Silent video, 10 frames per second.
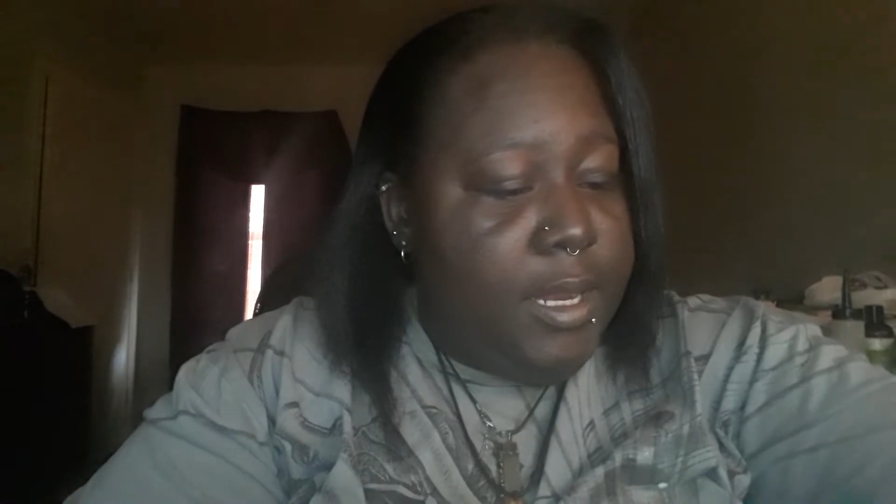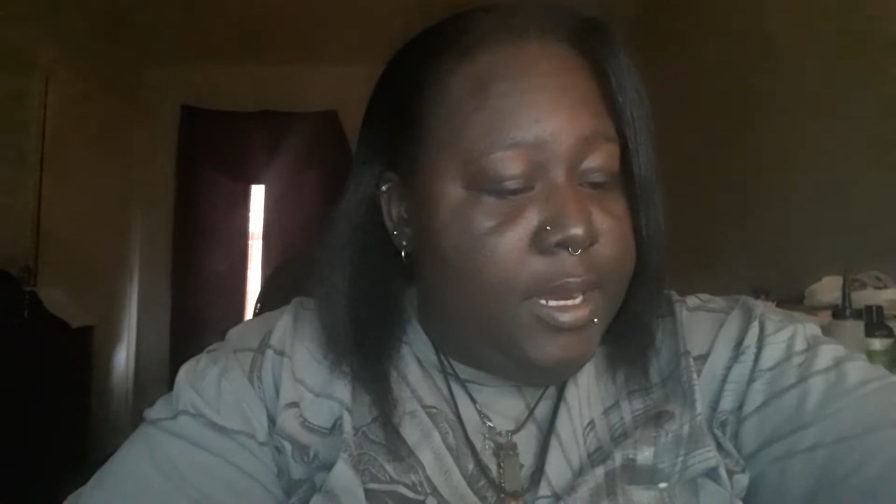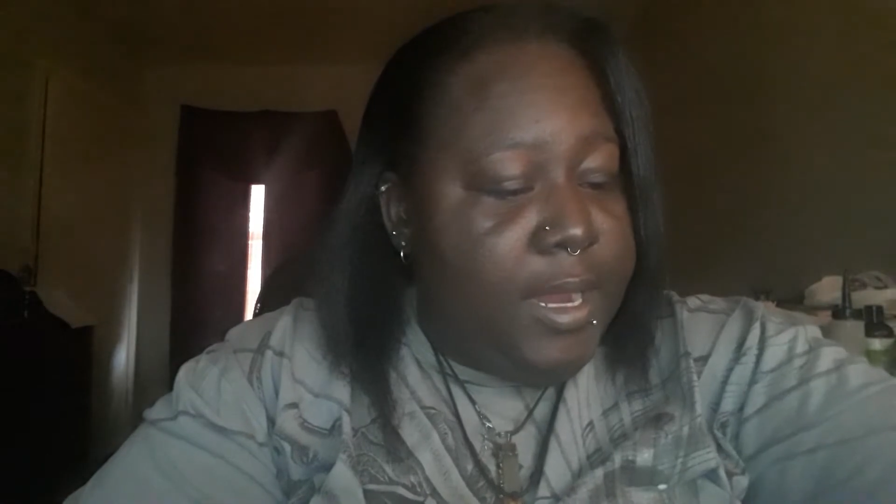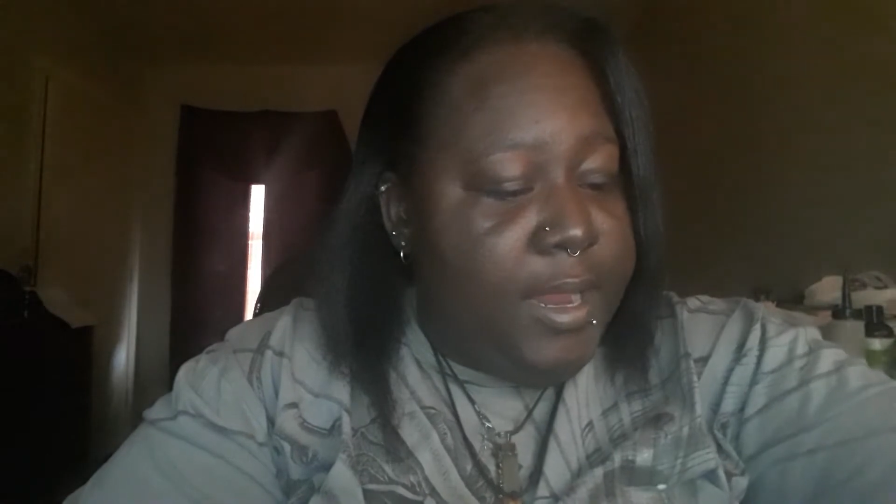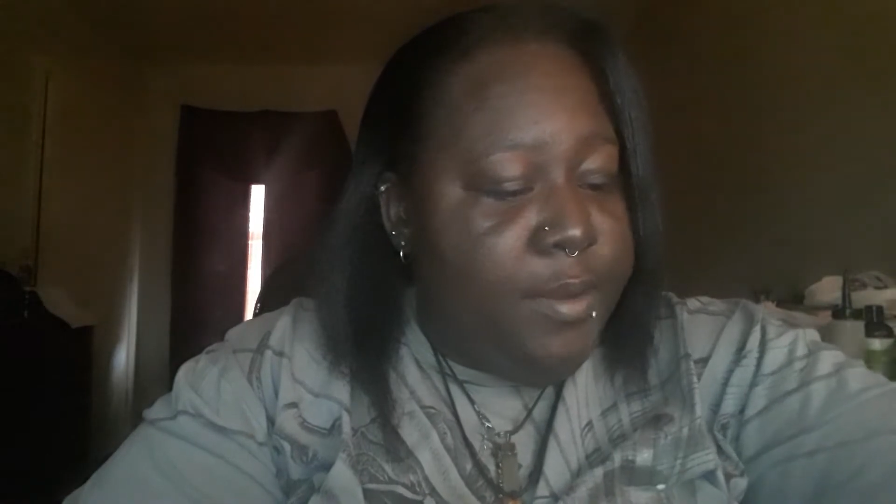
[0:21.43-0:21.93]

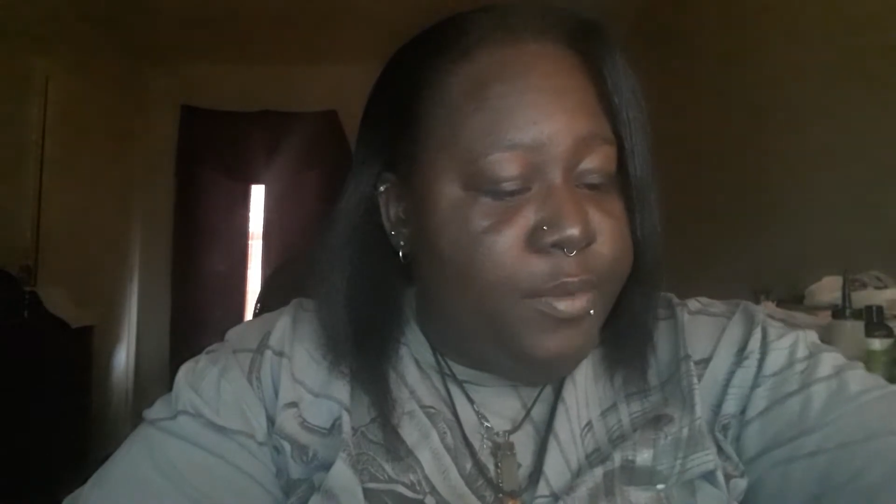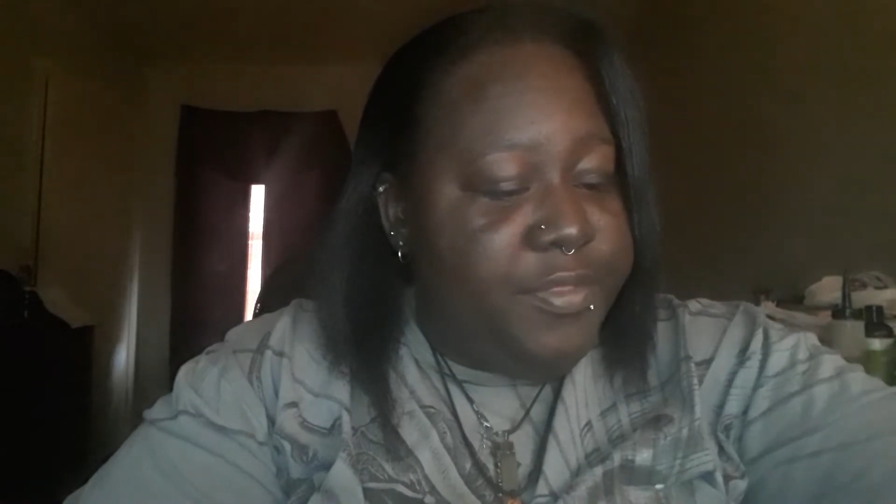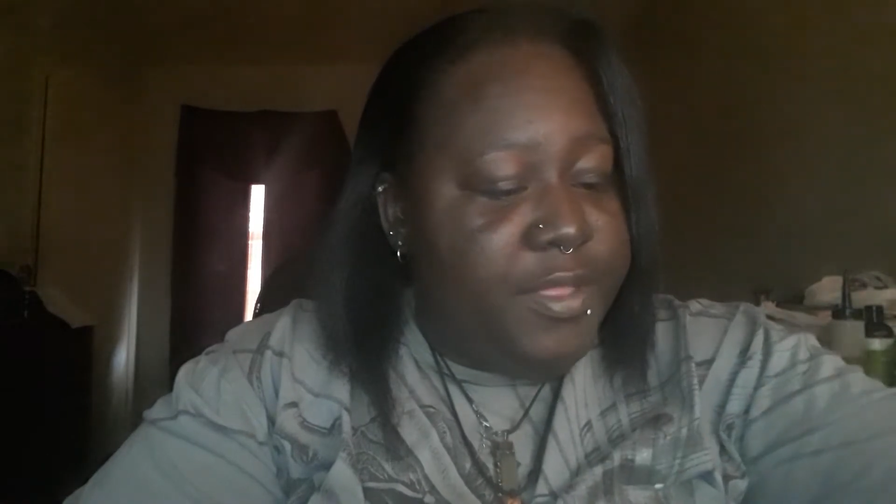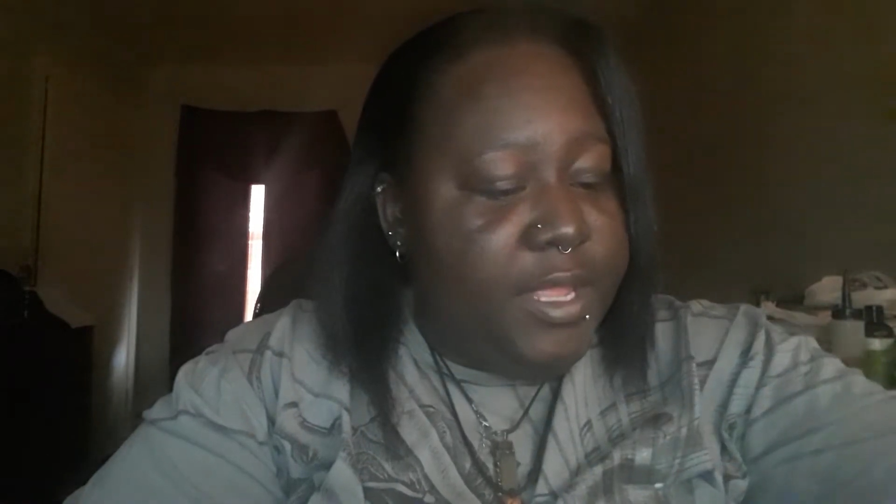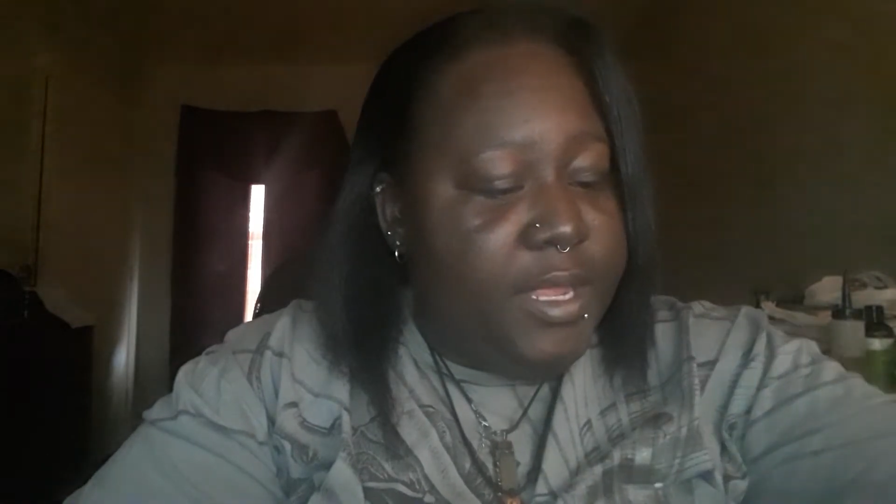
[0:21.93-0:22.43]
Land
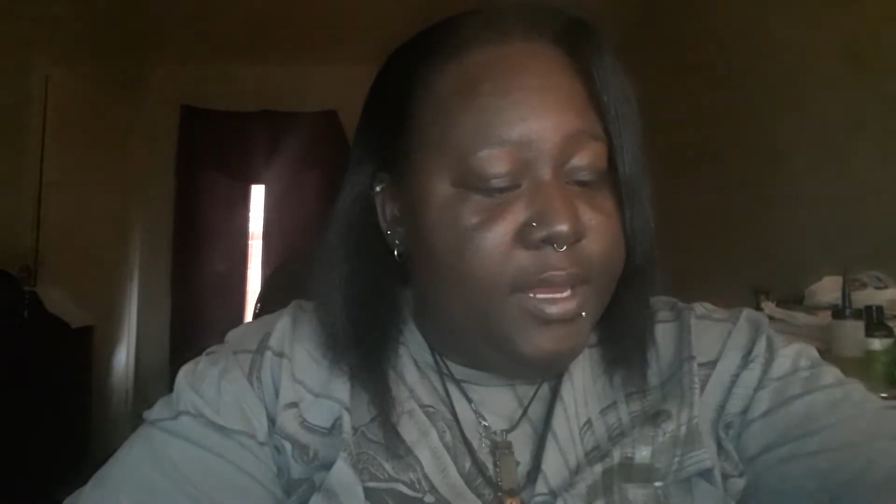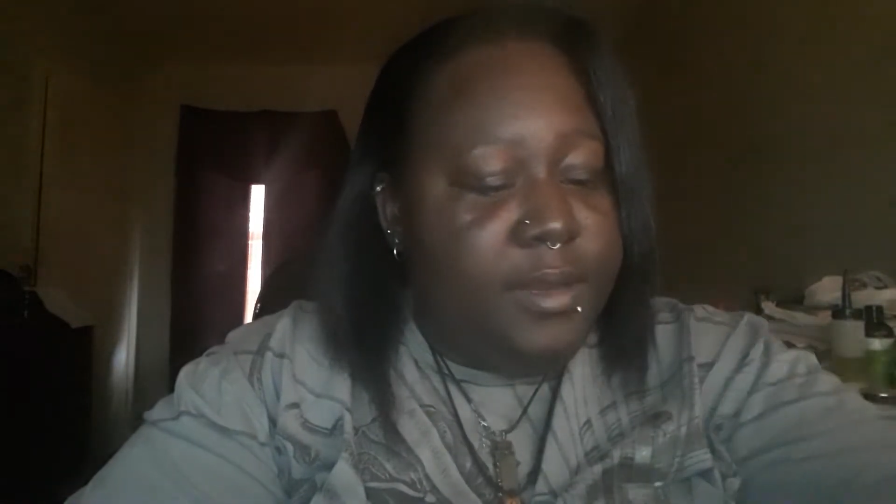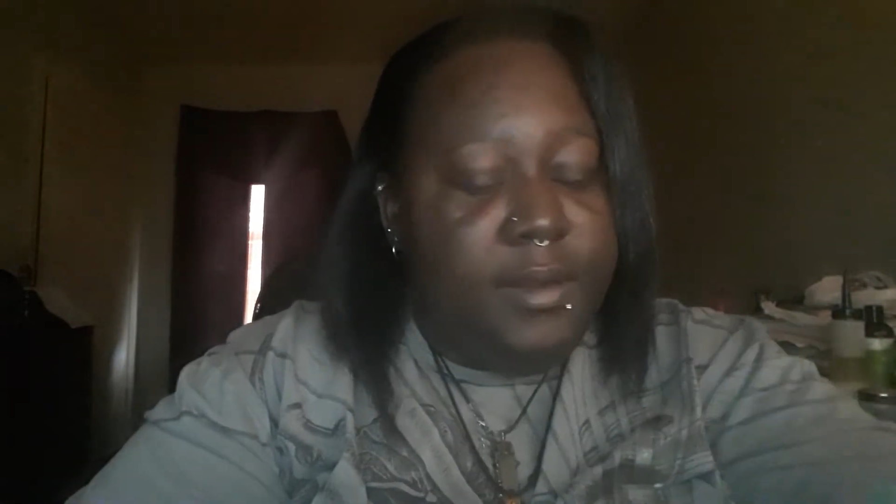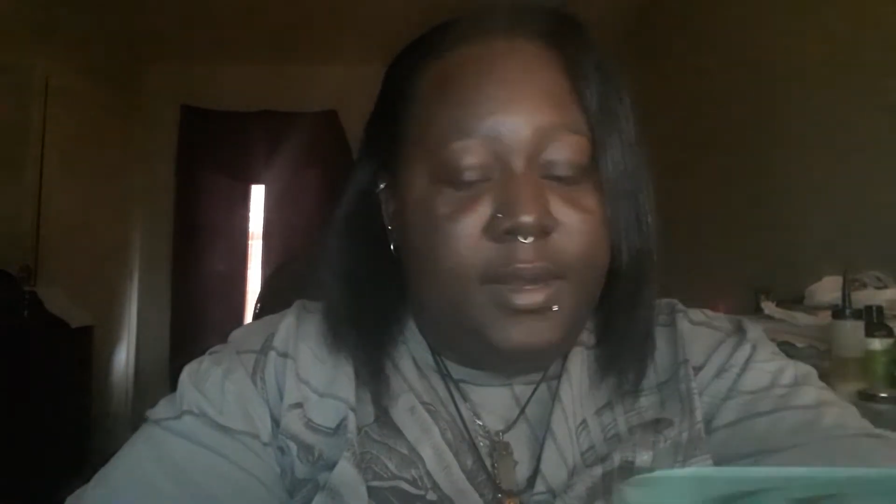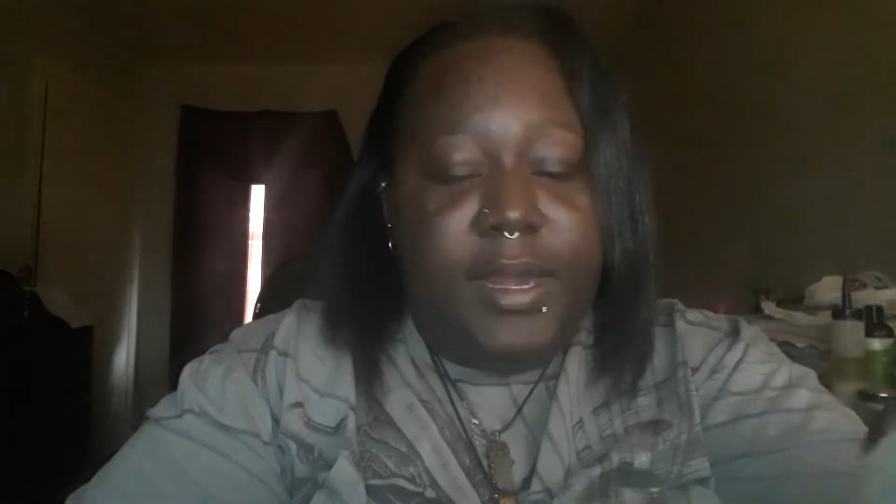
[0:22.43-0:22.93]
within,
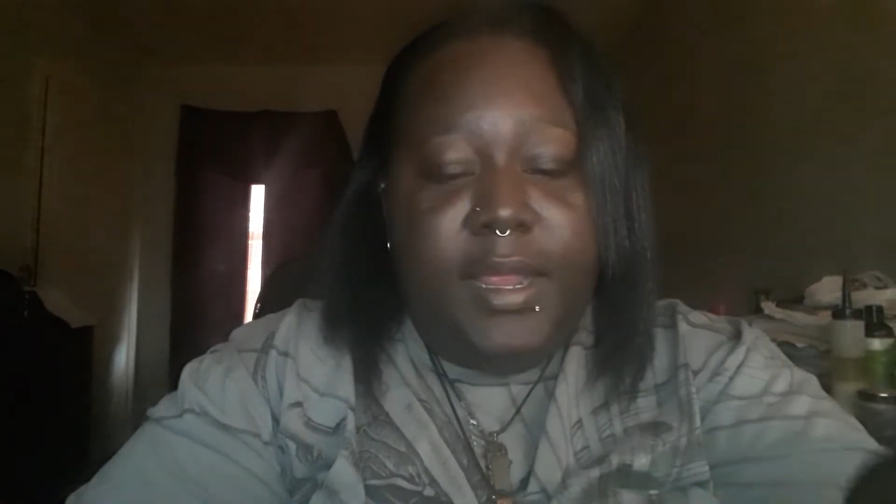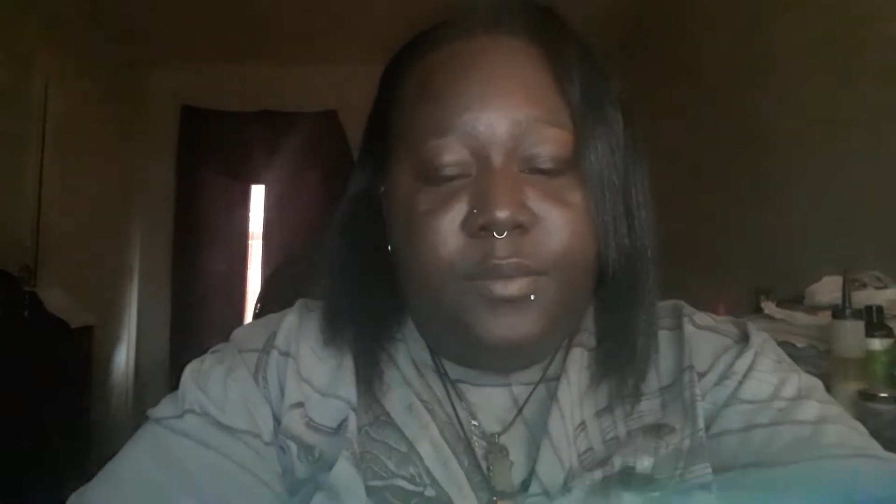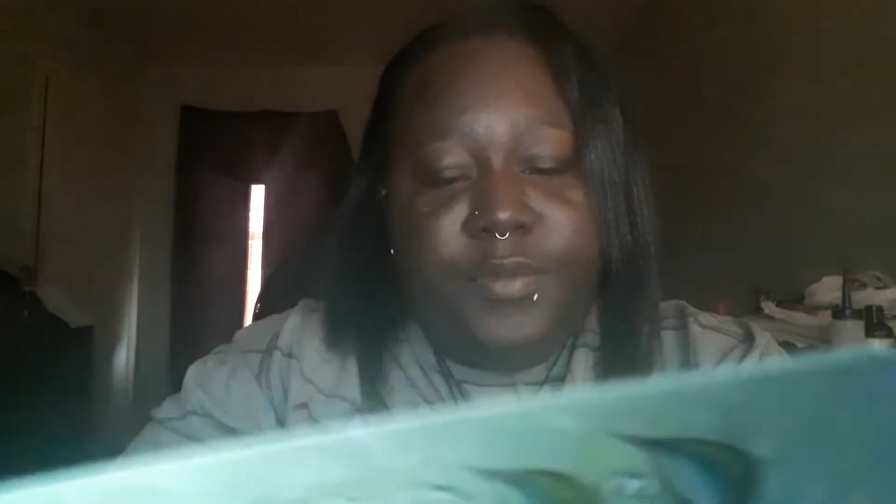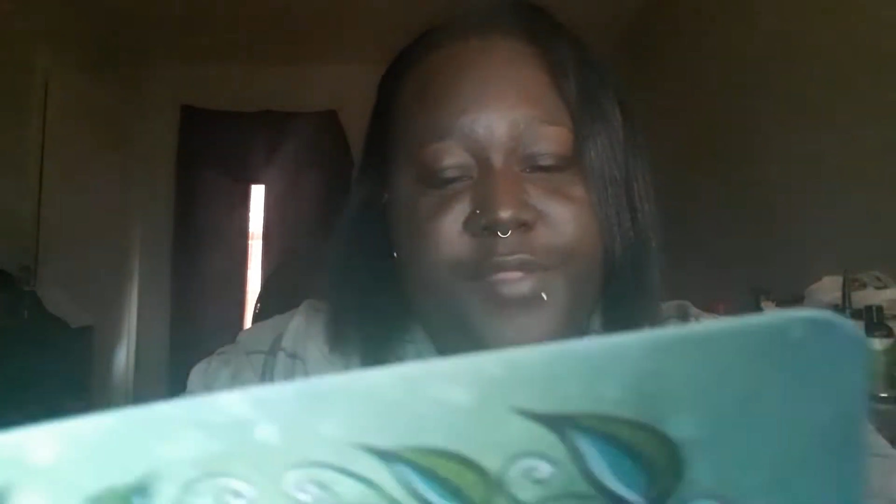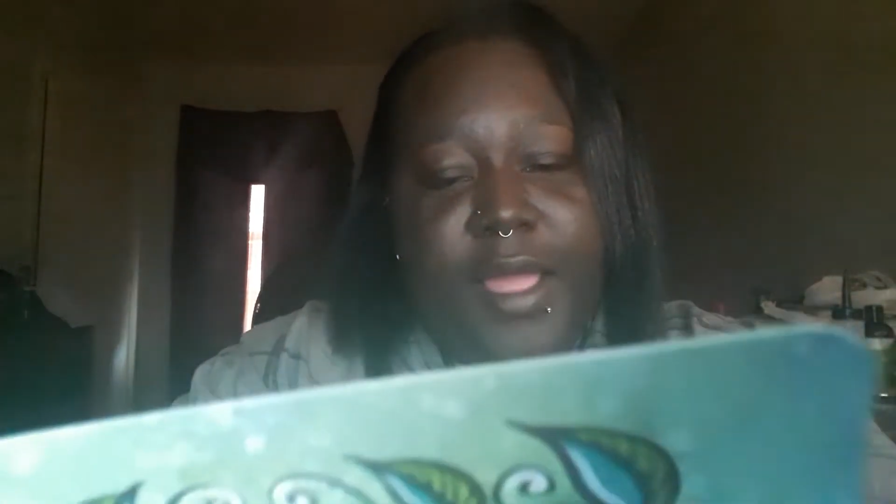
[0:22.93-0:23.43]

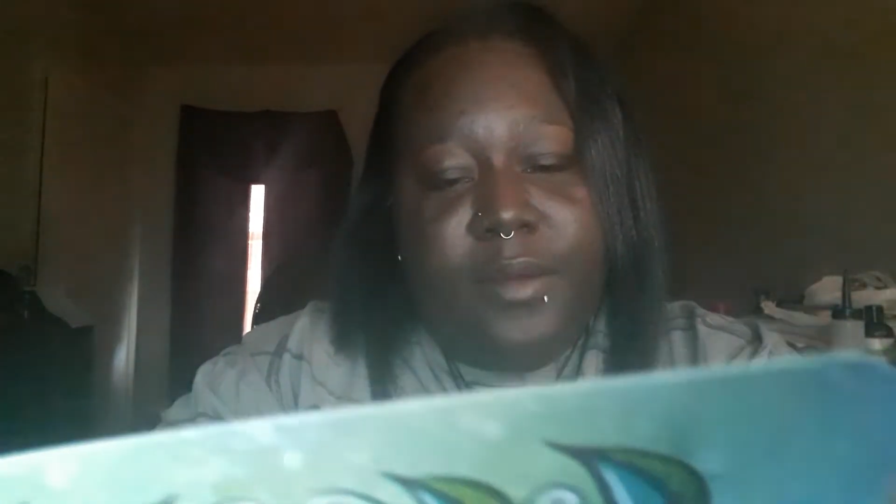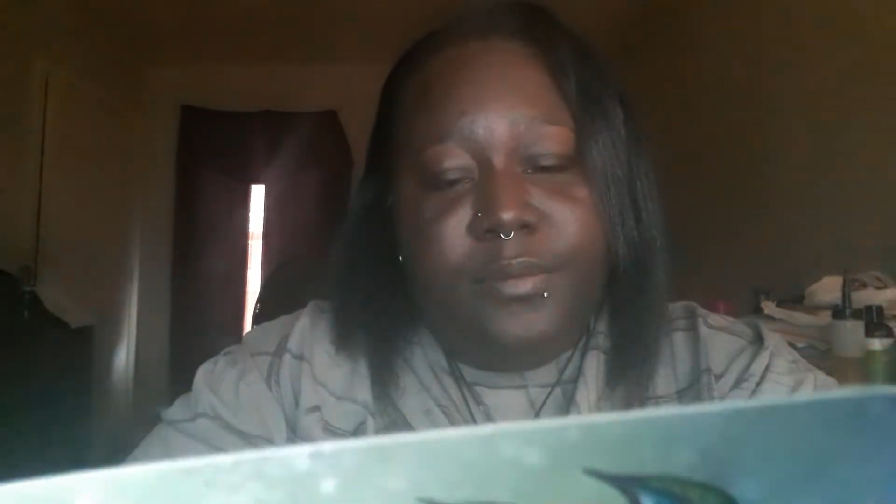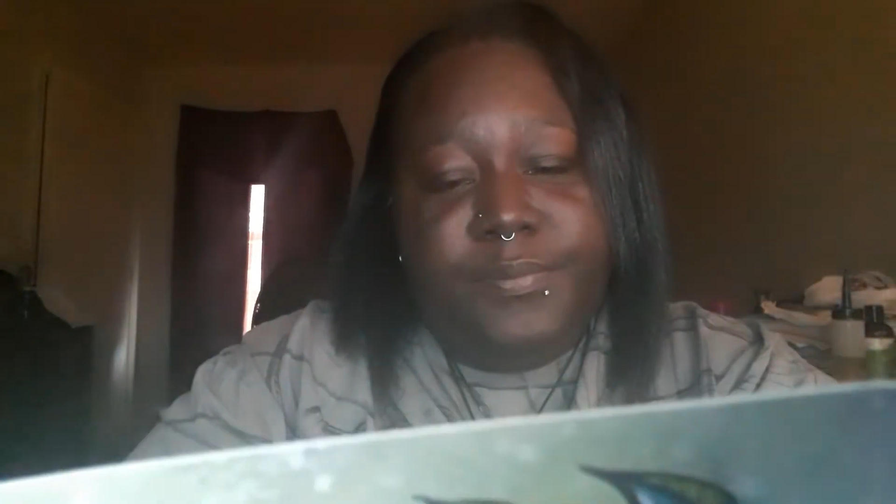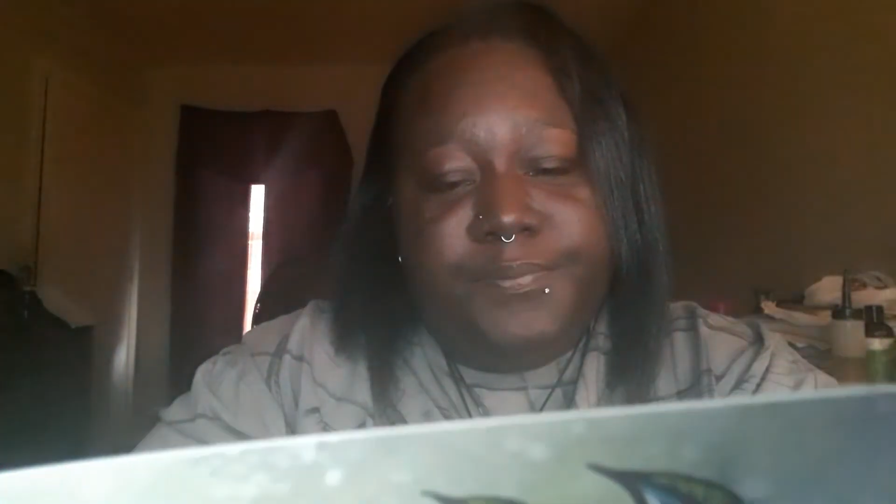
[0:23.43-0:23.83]
land without.